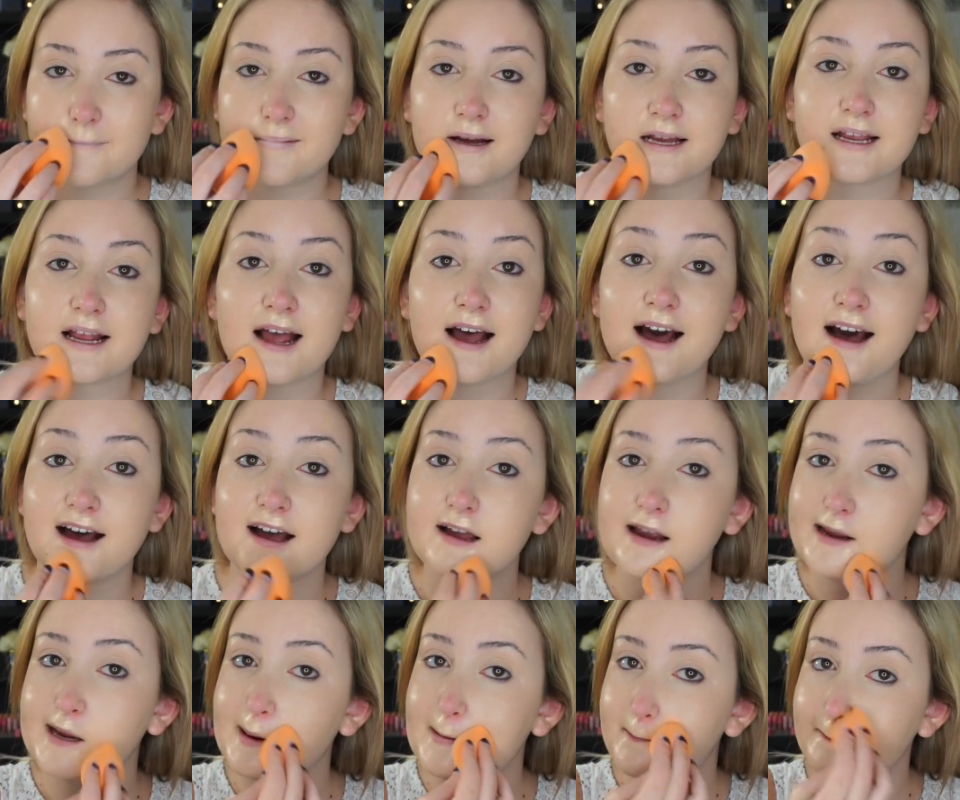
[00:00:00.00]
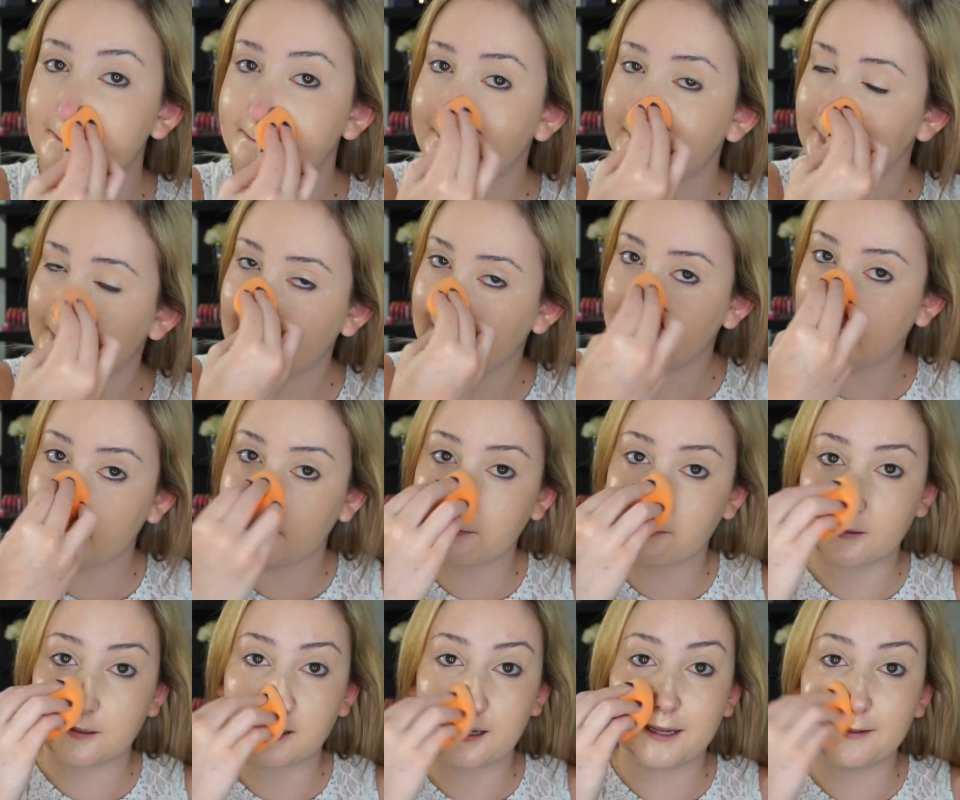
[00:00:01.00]
like high, so I can do
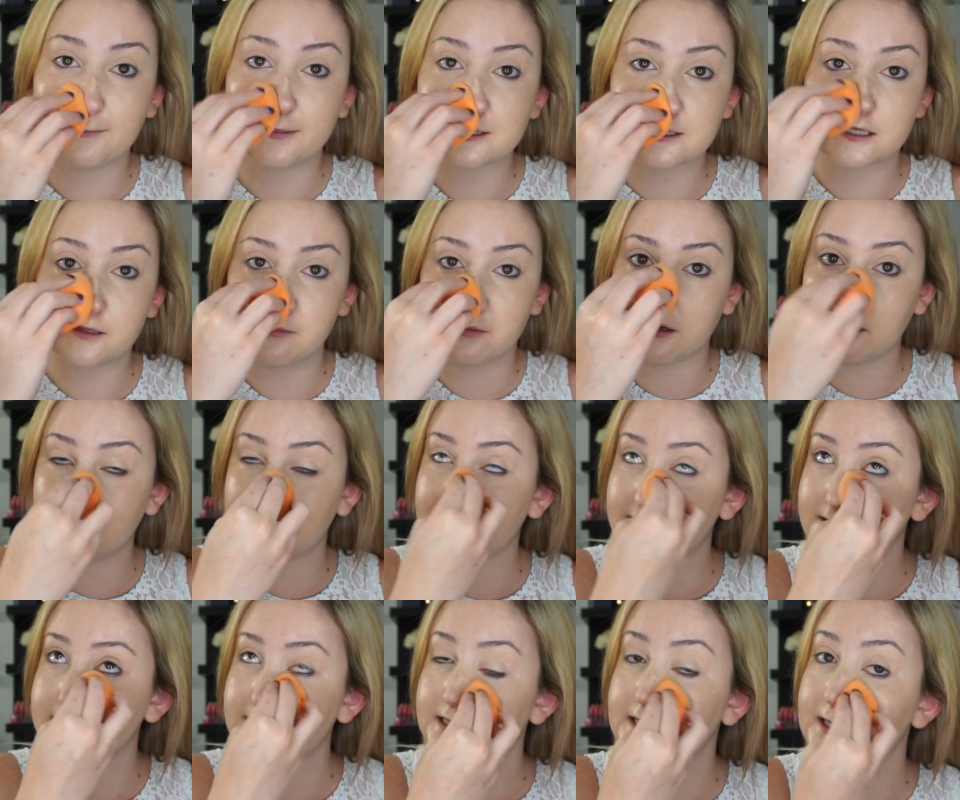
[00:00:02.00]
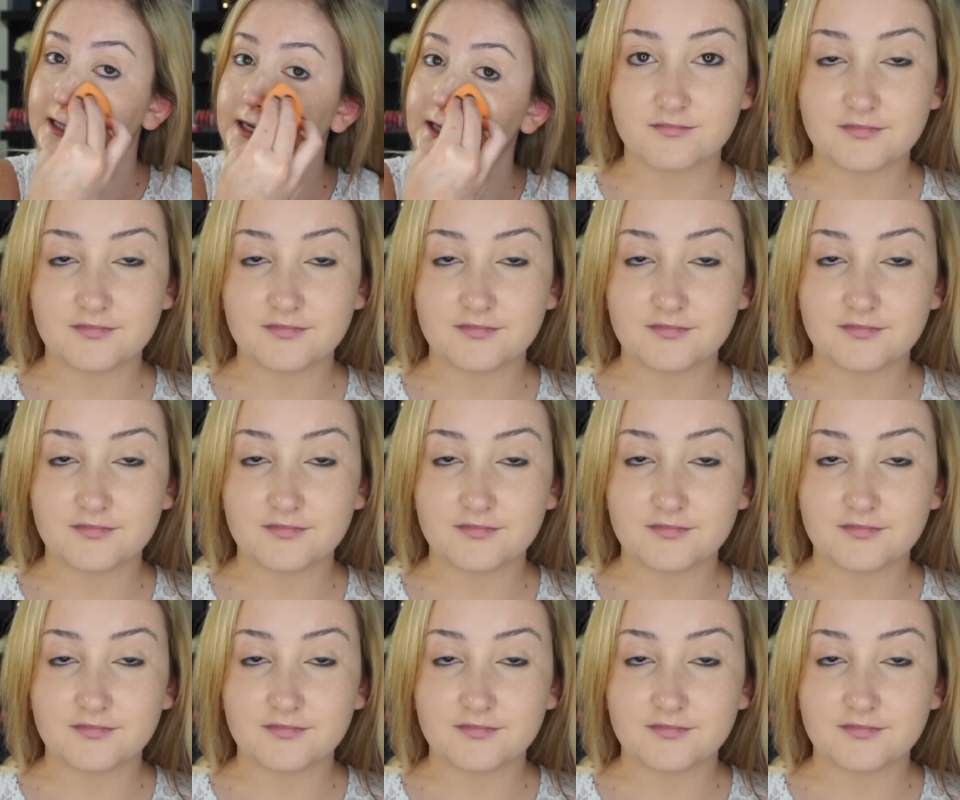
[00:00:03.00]
like high messy buns.